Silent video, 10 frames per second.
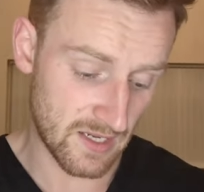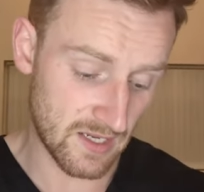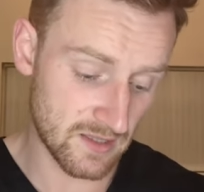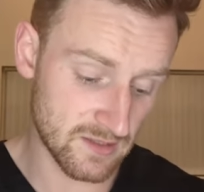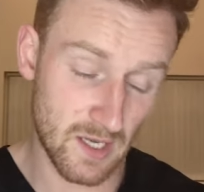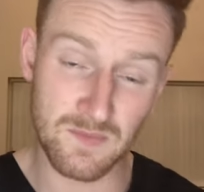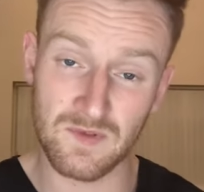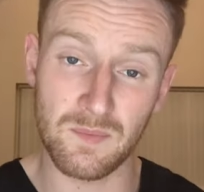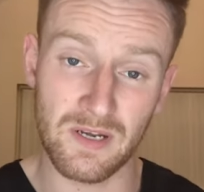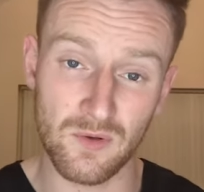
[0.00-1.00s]
In terms
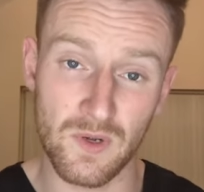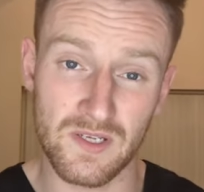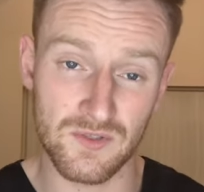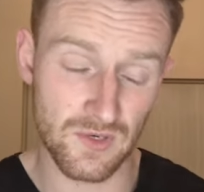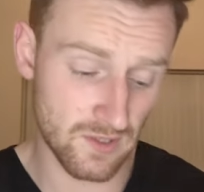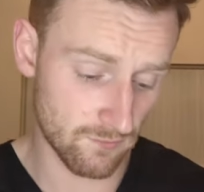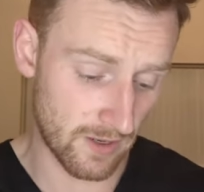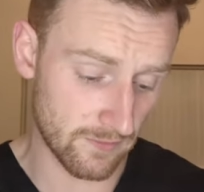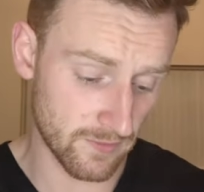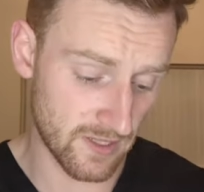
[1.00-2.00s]
of the medical history, the
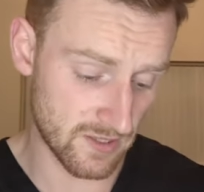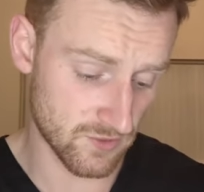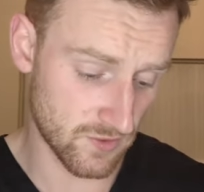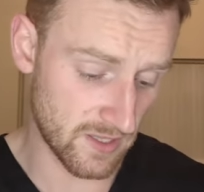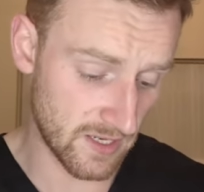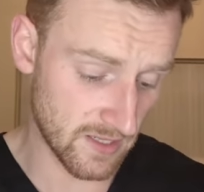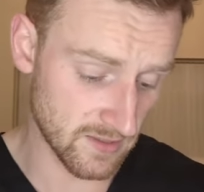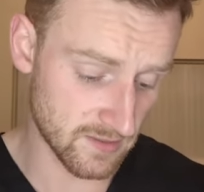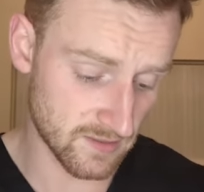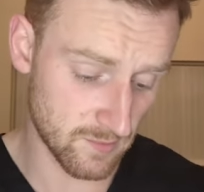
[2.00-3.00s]
relevant history
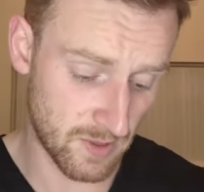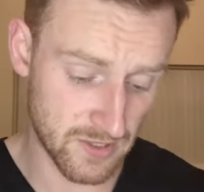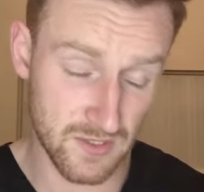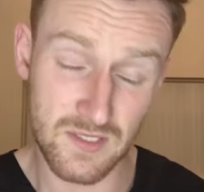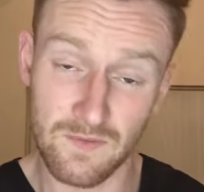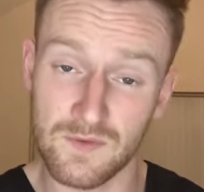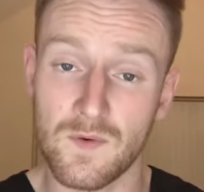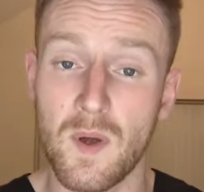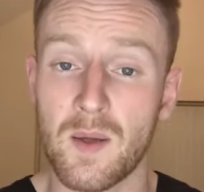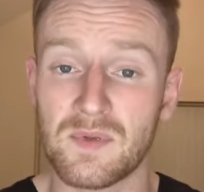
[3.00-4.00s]
is the patient suffers
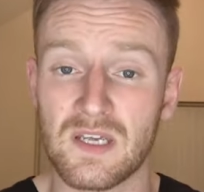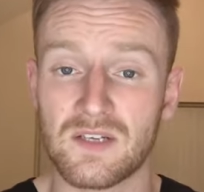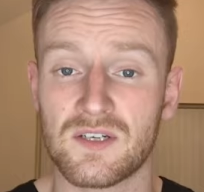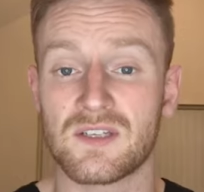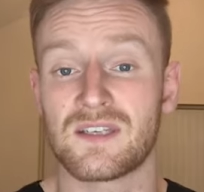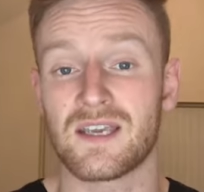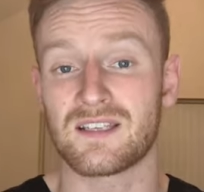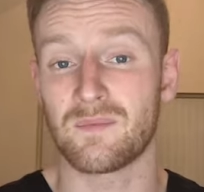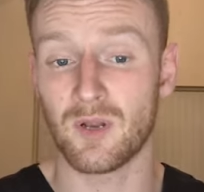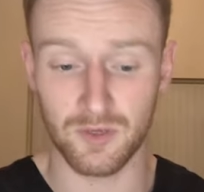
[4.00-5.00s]
from hypertension and
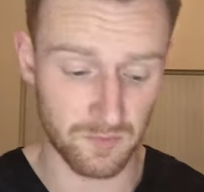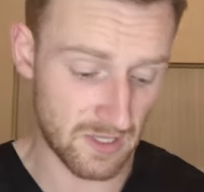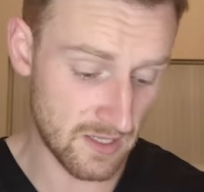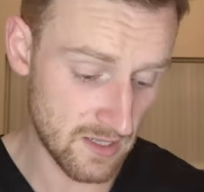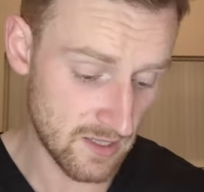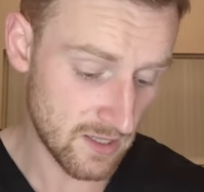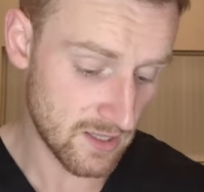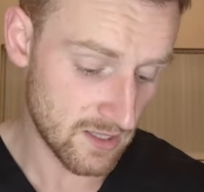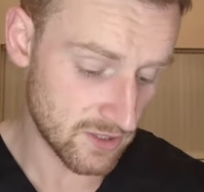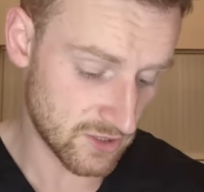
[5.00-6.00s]
takes amlodipine.
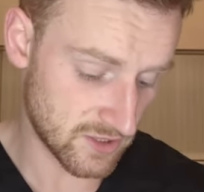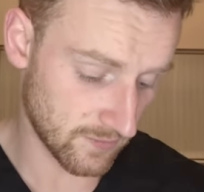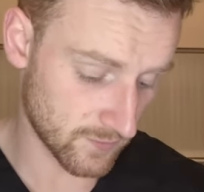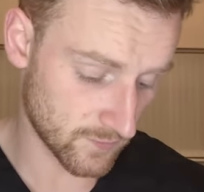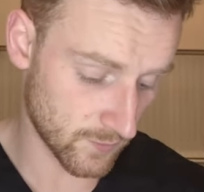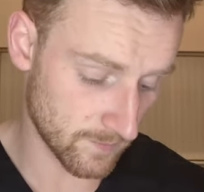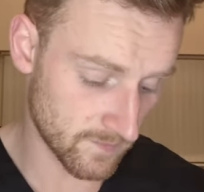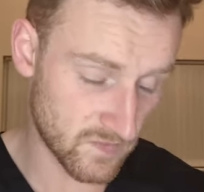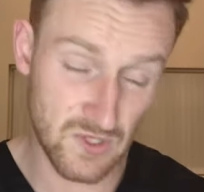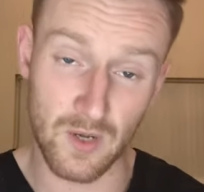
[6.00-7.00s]
She suffers
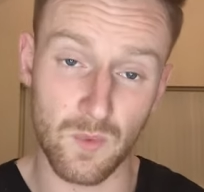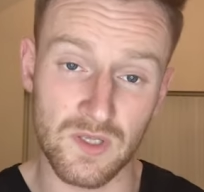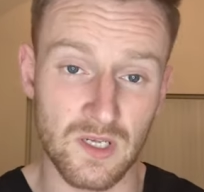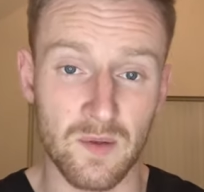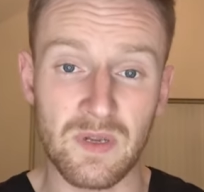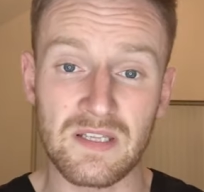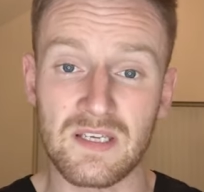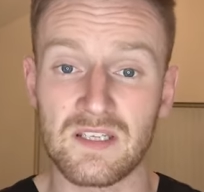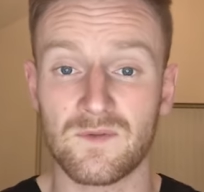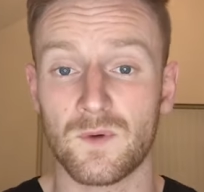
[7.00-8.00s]
from type 1
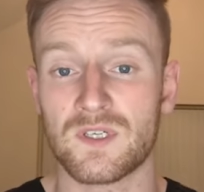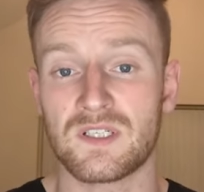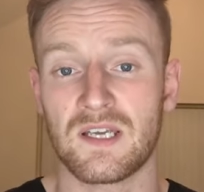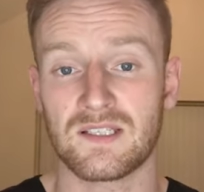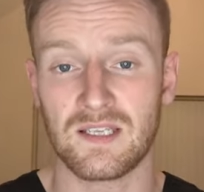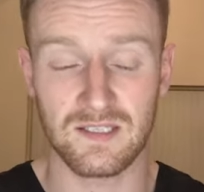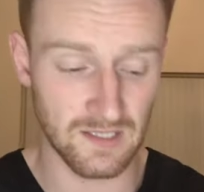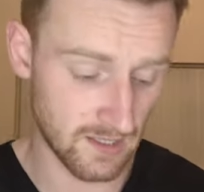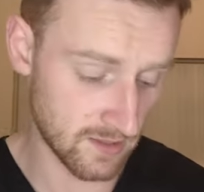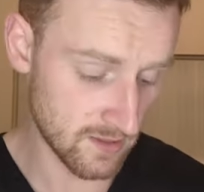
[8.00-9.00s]
diabetes, for which she takes
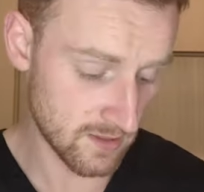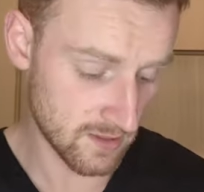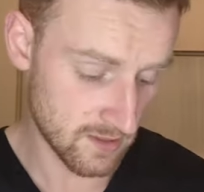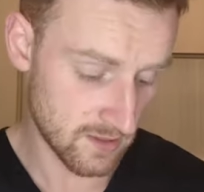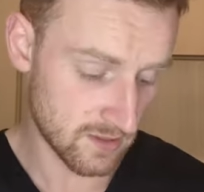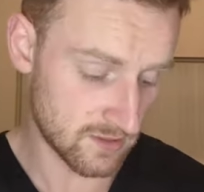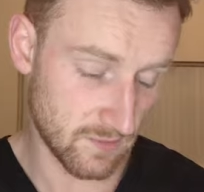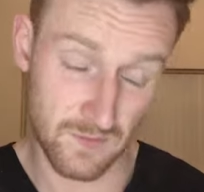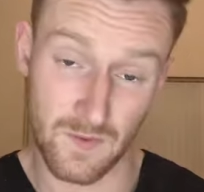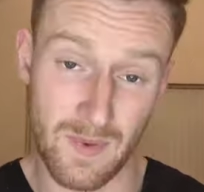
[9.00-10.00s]
insulin
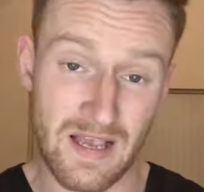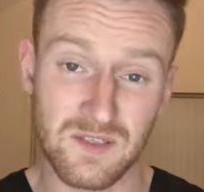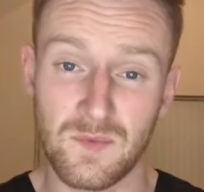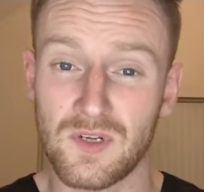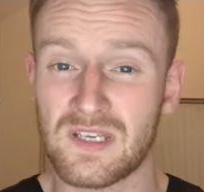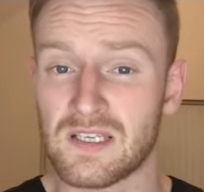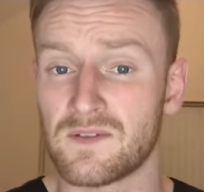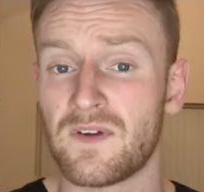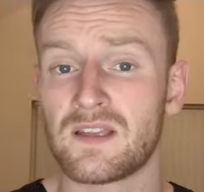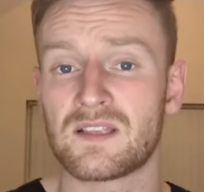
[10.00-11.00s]
suffers from asthma and takes
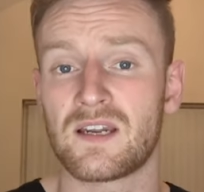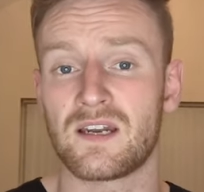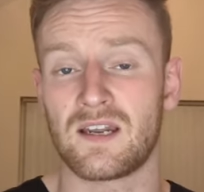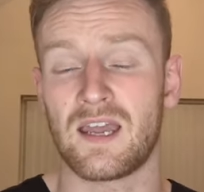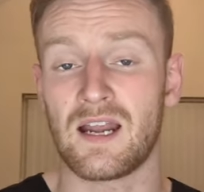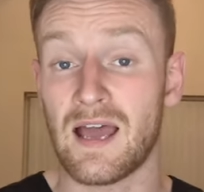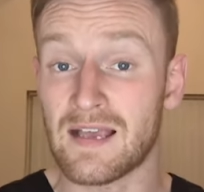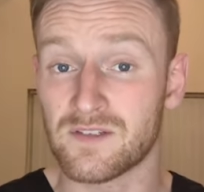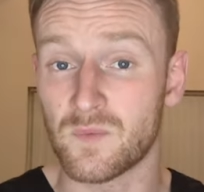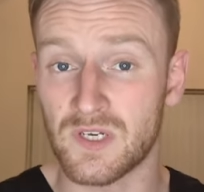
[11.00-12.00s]
a Ventolin inhaler
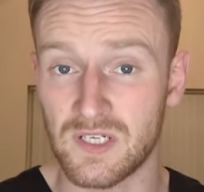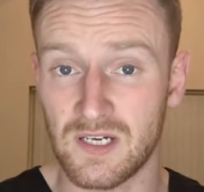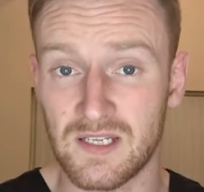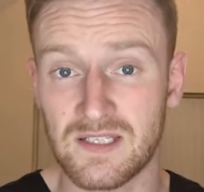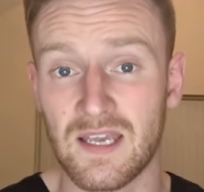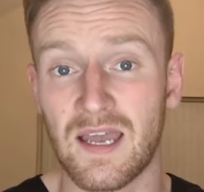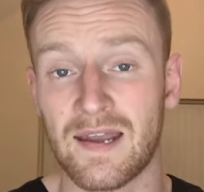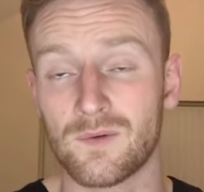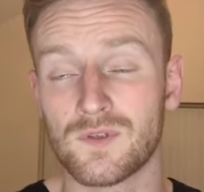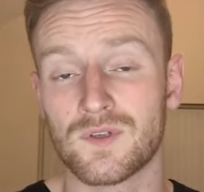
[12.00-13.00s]
as and when she needs it,
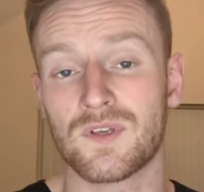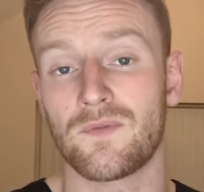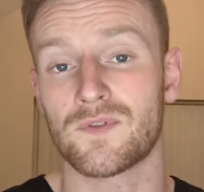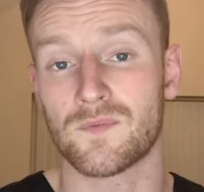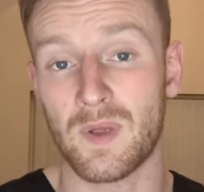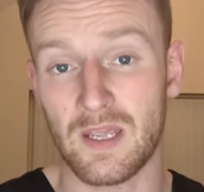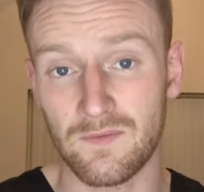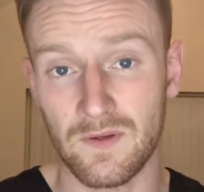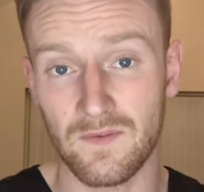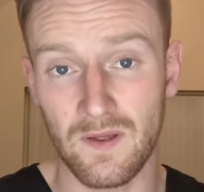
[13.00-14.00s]
and also suffers from hay
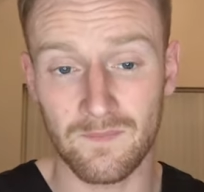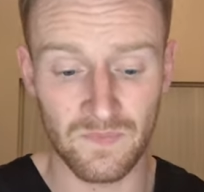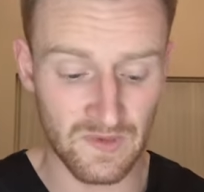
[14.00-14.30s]
fever.